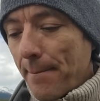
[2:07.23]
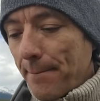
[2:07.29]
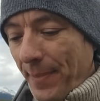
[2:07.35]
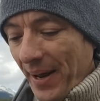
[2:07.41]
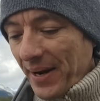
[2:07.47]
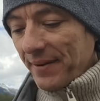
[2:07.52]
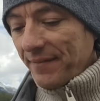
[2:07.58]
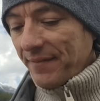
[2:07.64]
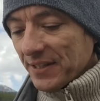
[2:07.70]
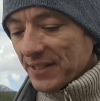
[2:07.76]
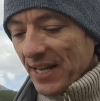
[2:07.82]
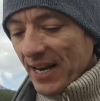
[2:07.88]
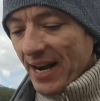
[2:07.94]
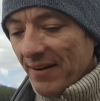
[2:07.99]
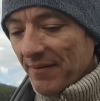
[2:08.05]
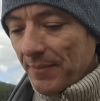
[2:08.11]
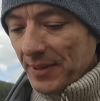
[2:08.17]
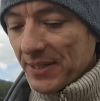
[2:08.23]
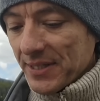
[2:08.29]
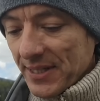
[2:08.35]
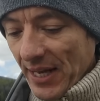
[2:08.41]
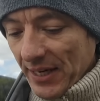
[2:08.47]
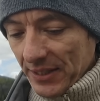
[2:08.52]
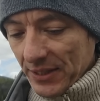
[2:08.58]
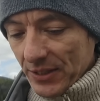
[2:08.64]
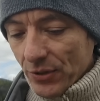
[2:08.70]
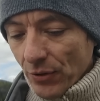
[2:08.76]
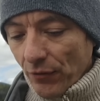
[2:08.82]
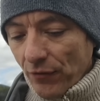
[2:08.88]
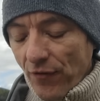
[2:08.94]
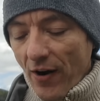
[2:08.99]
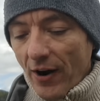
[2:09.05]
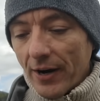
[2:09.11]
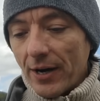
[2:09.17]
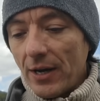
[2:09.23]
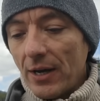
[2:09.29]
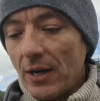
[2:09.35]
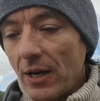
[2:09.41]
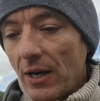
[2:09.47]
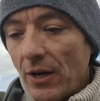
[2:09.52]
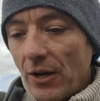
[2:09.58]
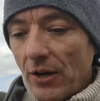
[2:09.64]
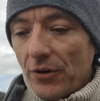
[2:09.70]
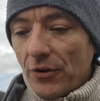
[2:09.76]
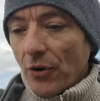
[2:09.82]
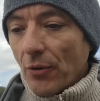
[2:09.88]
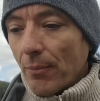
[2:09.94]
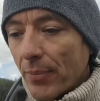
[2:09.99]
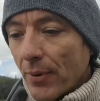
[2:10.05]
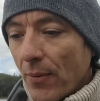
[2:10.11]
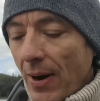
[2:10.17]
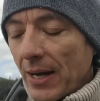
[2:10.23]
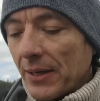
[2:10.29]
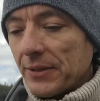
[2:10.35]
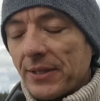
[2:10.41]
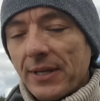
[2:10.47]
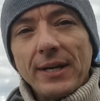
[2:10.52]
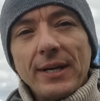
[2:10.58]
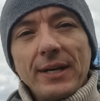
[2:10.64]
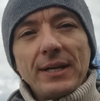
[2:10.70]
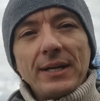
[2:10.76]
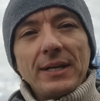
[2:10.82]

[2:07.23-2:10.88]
benefits that have been studied so far number one the